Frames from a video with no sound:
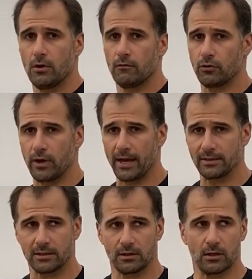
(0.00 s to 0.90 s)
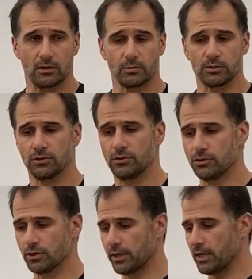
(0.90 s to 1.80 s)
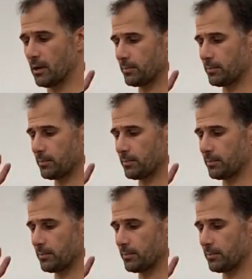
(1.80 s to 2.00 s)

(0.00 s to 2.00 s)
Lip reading: for your handstand lows. So what you do is you're going to kick up